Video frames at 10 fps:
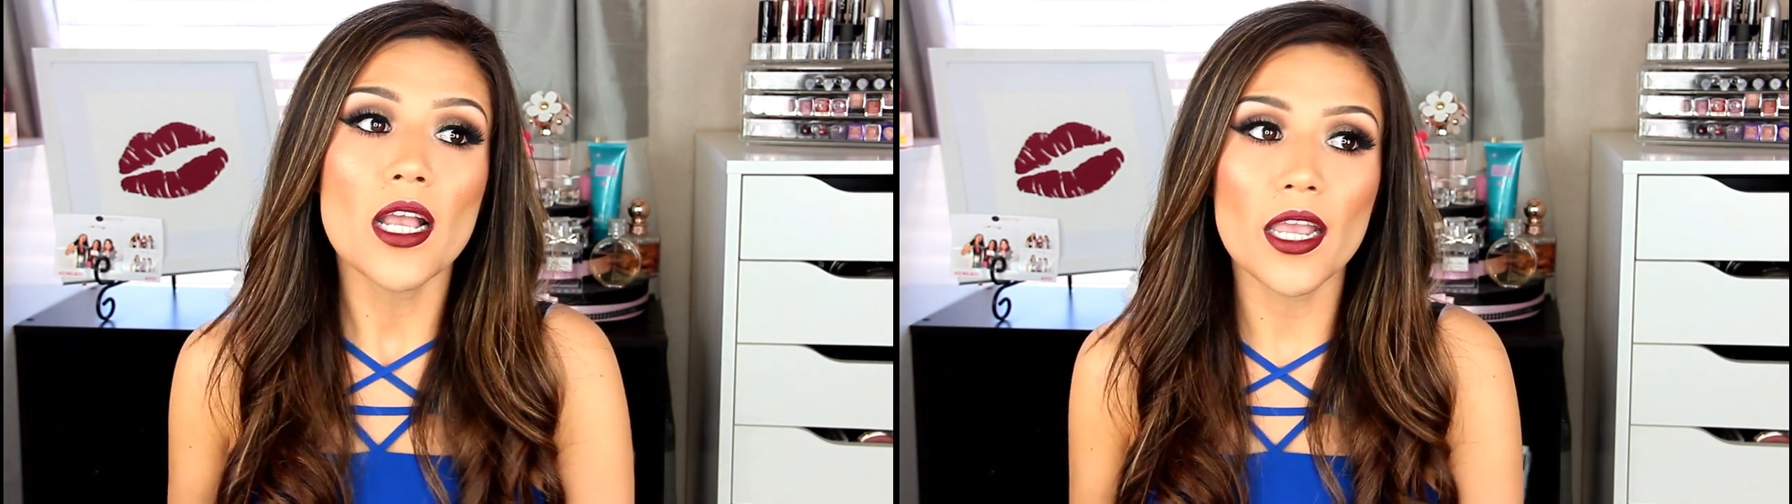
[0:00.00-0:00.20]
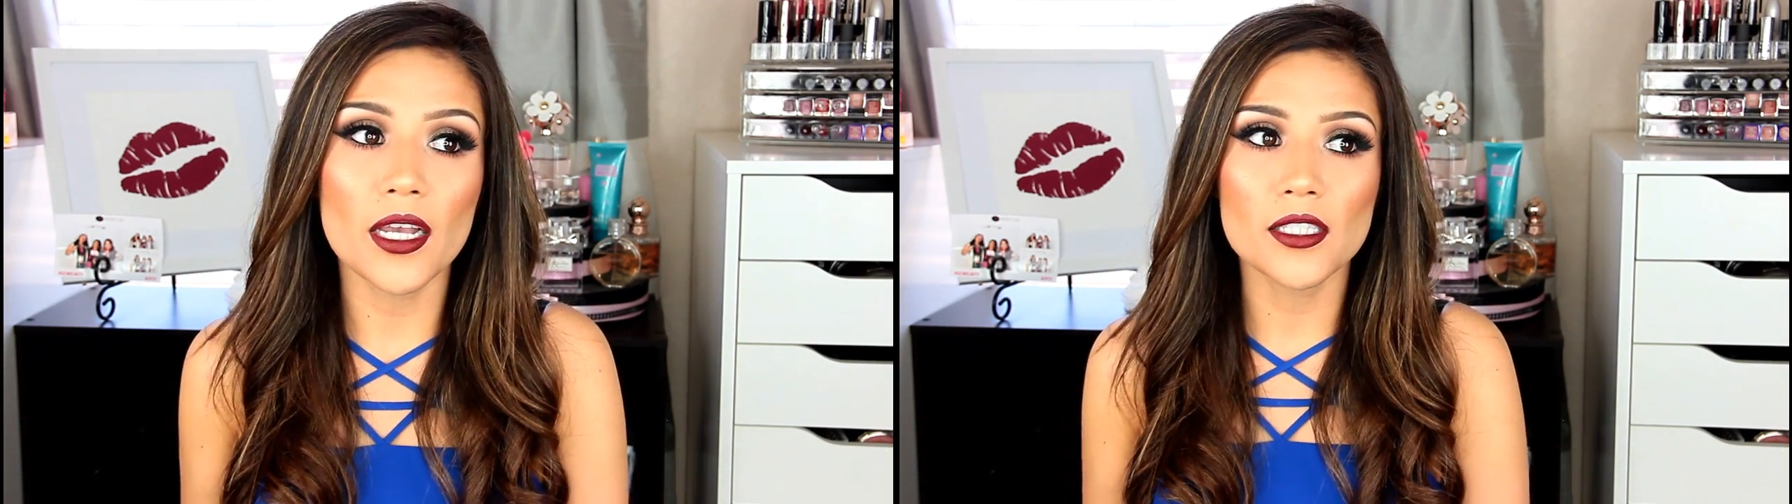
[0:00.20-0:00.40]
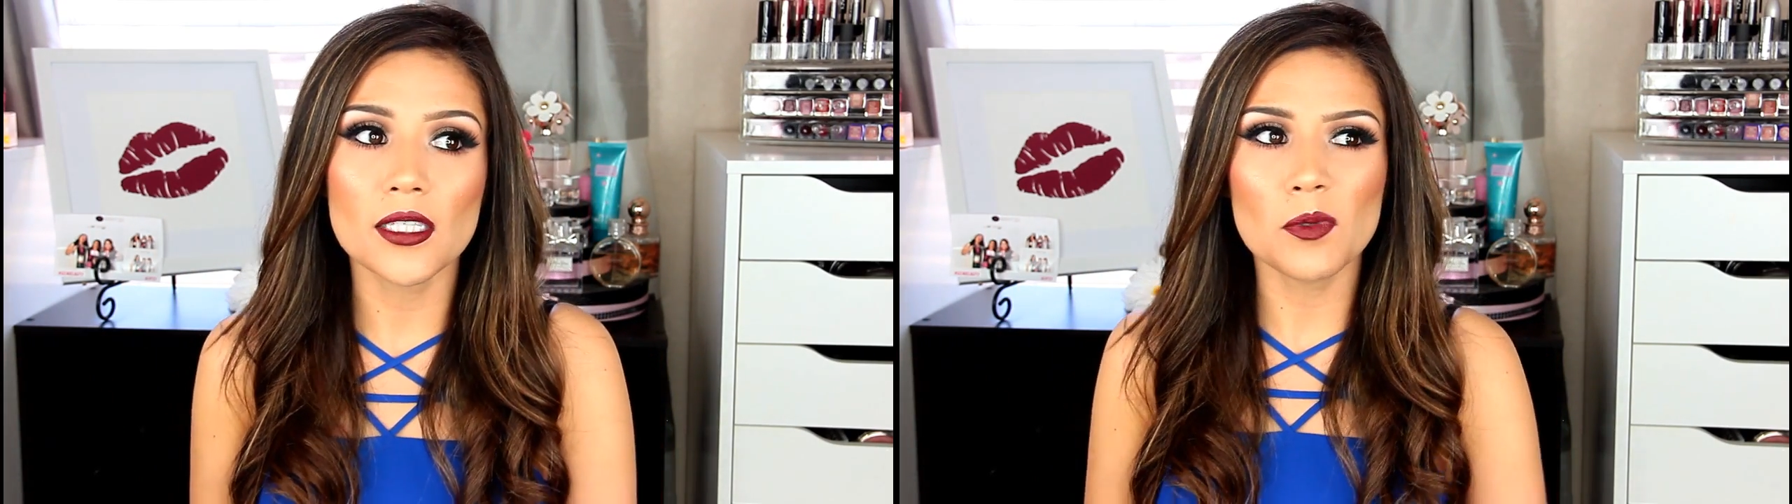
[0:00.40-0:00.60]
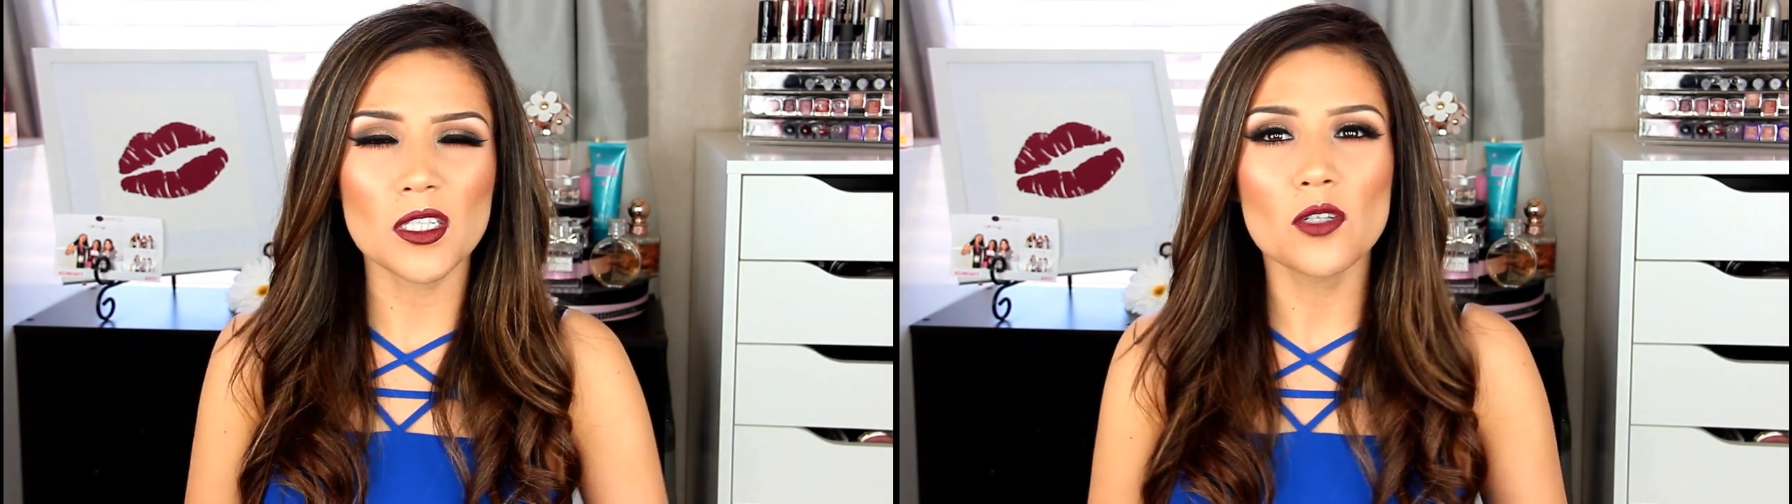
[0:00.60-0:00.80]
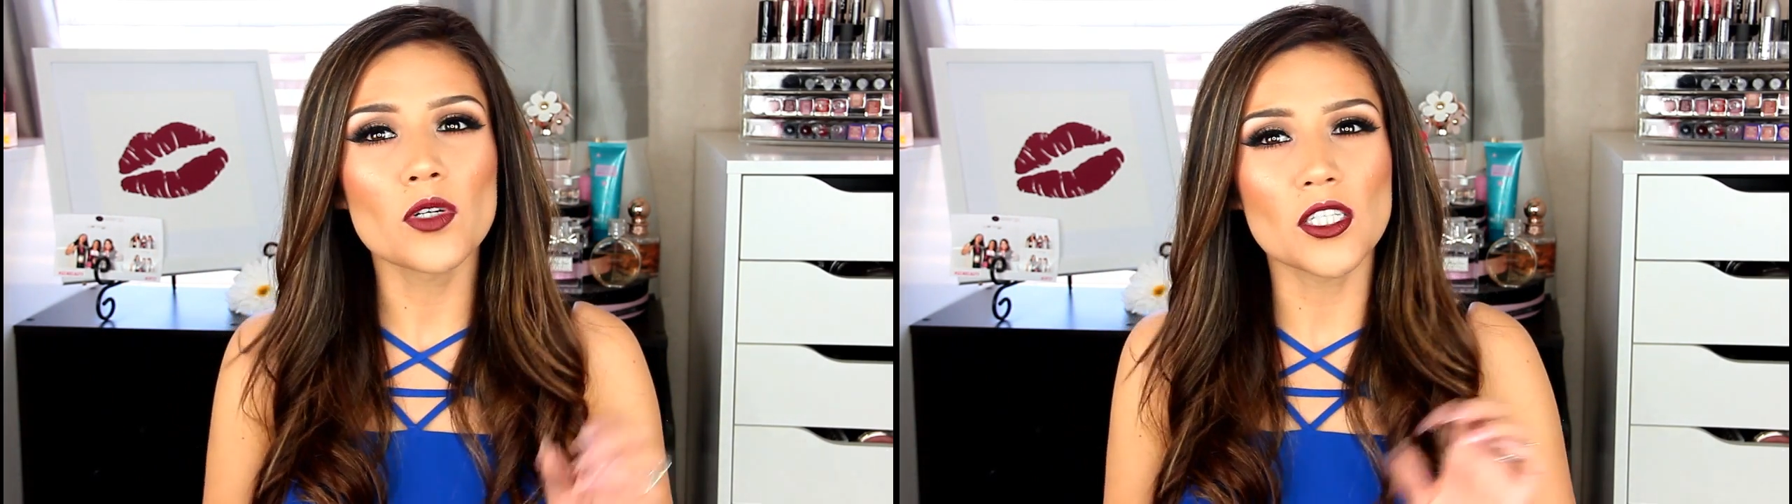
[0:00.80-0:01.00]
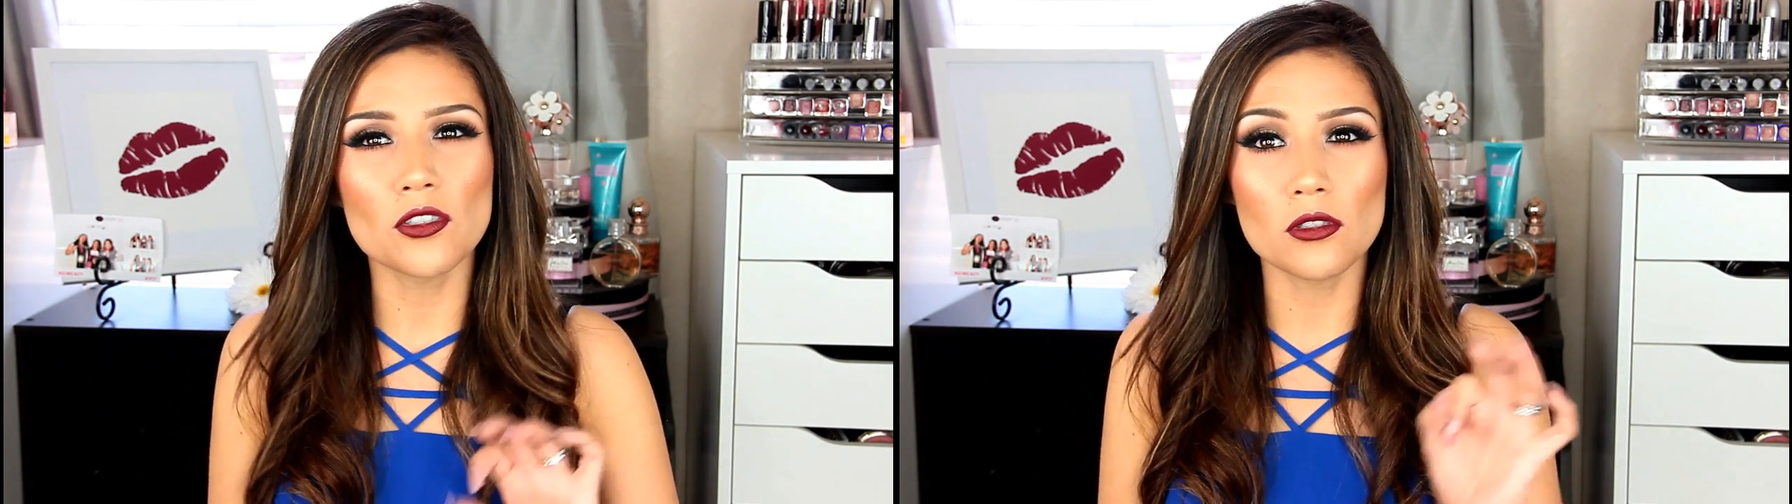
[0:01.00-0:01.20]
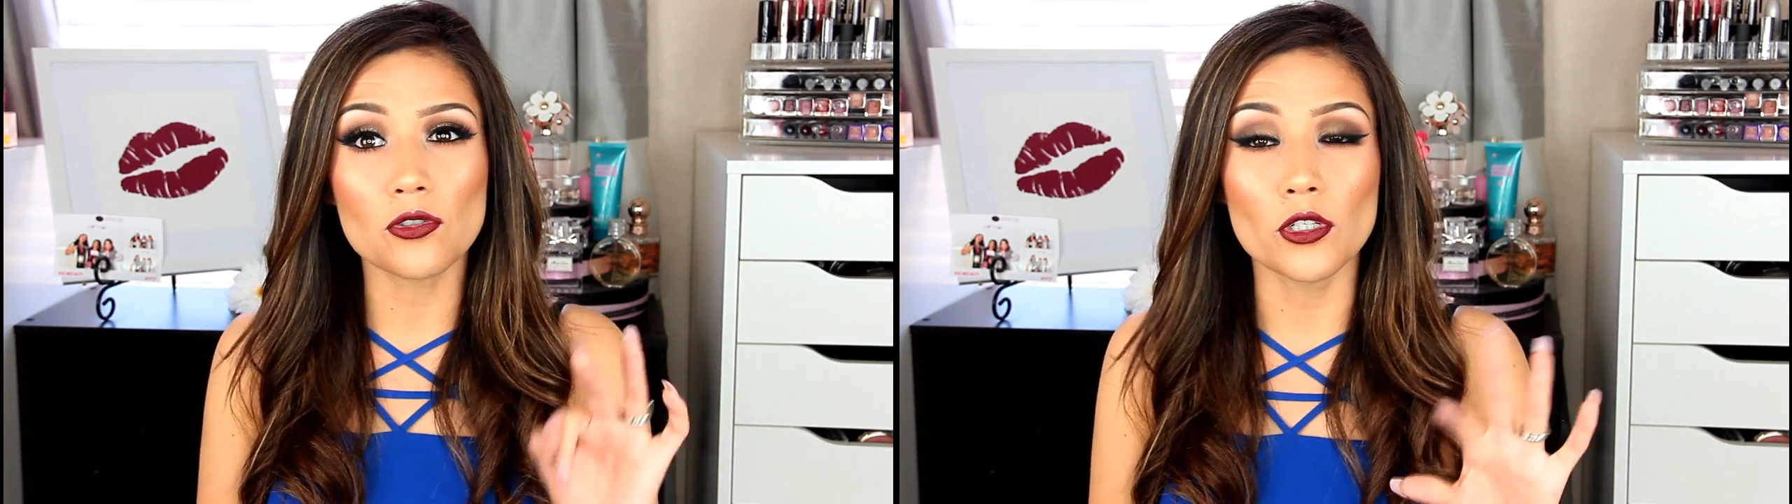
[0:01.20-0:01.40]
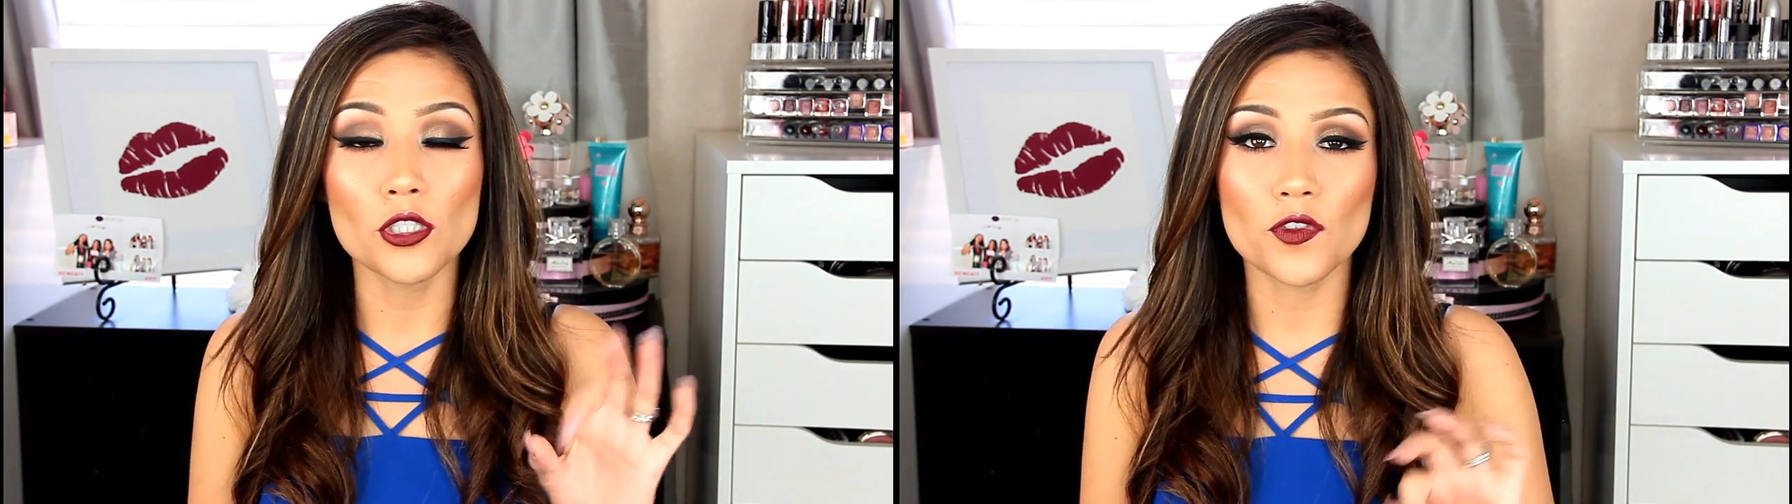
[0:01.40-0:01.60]
And typically when I do
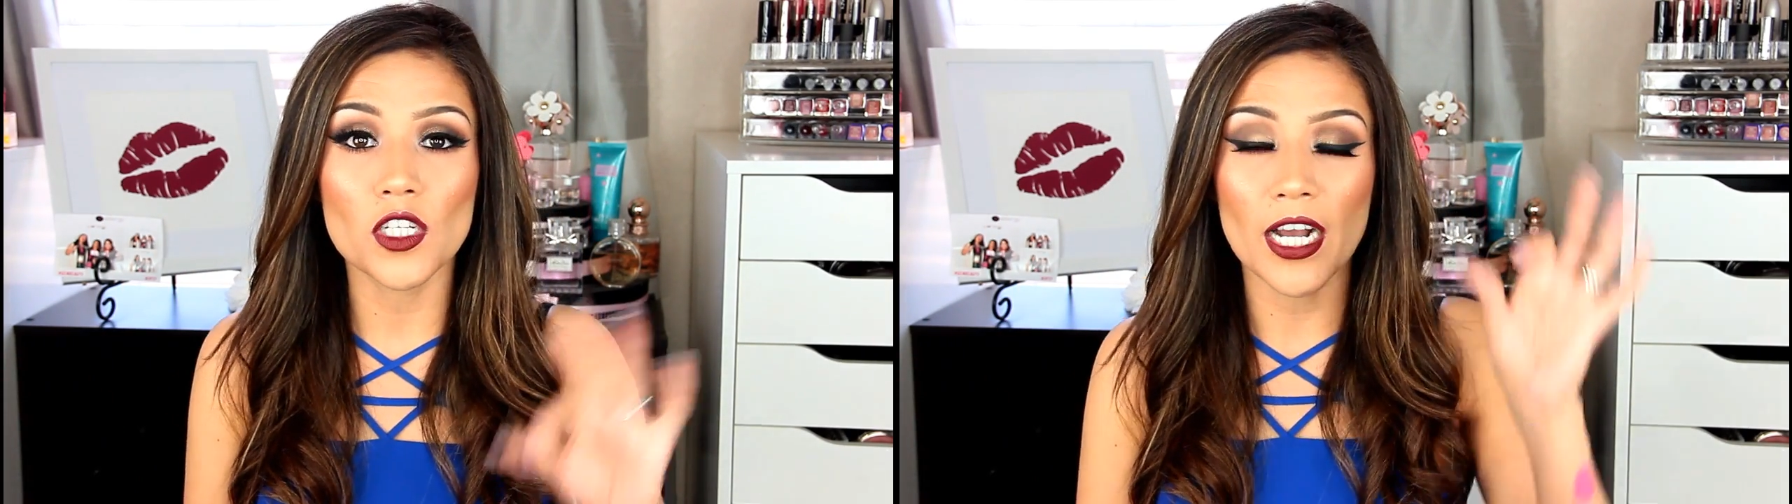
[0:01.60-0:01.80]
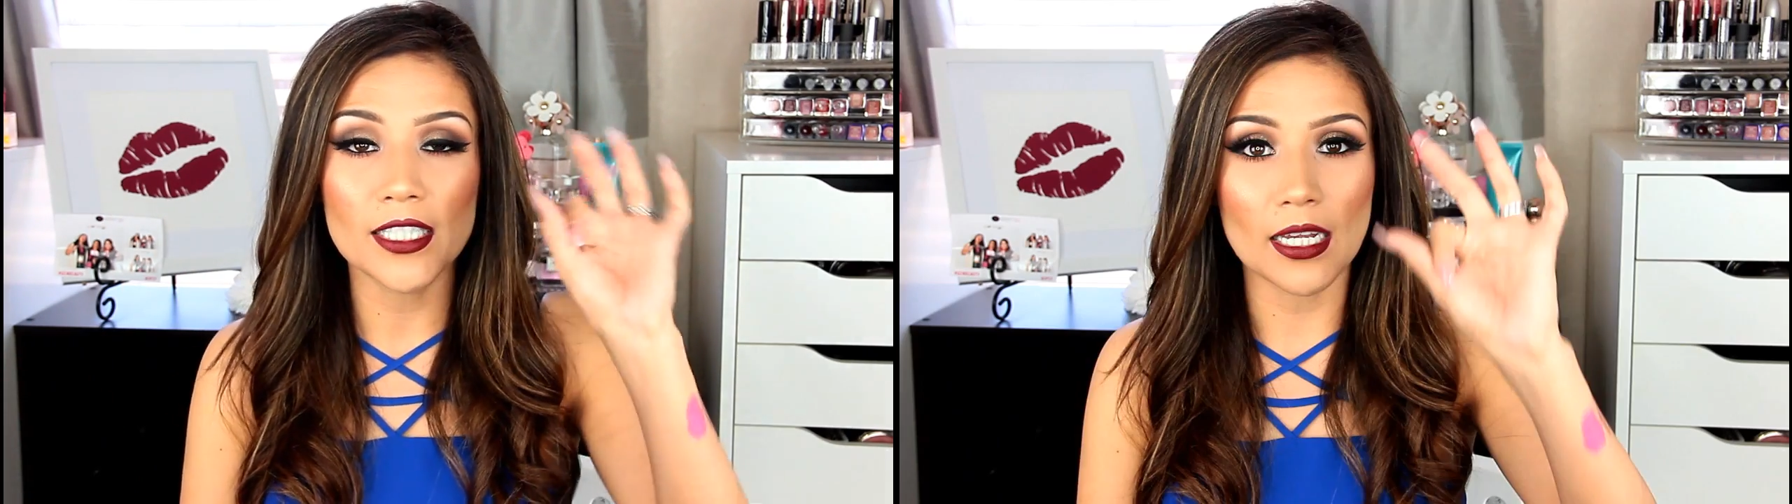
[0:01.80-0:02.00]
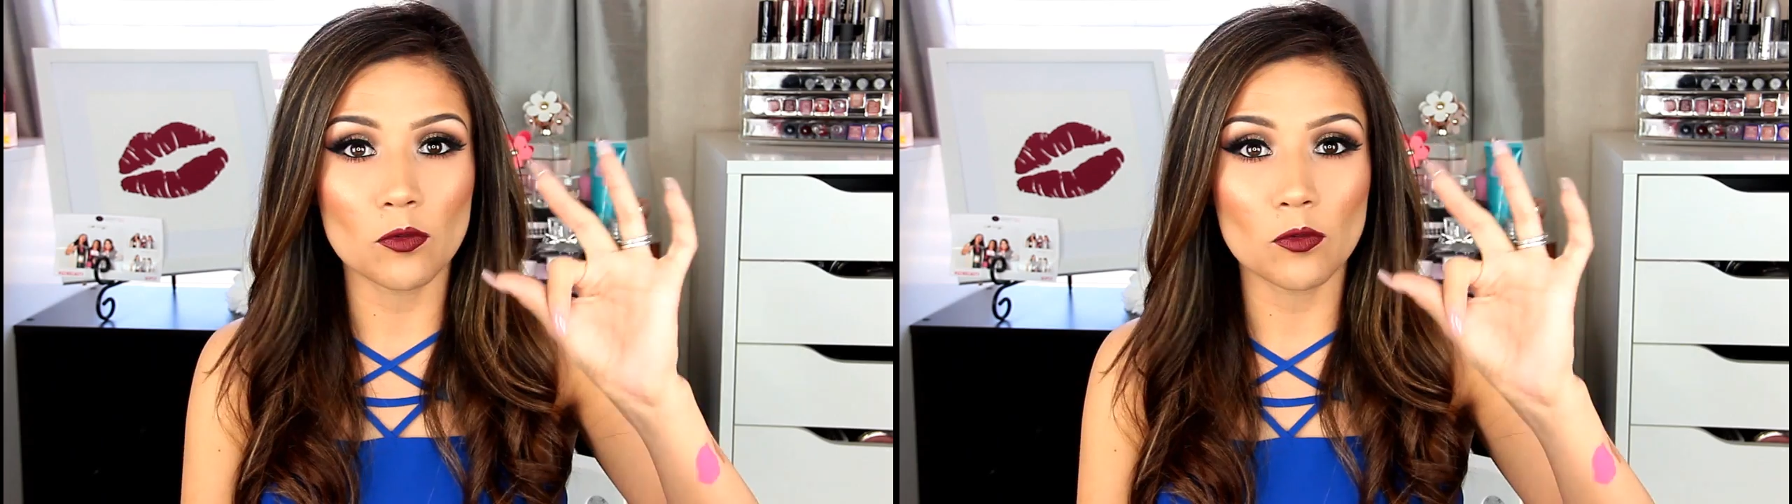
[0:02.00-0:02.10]
tutorials for you guys,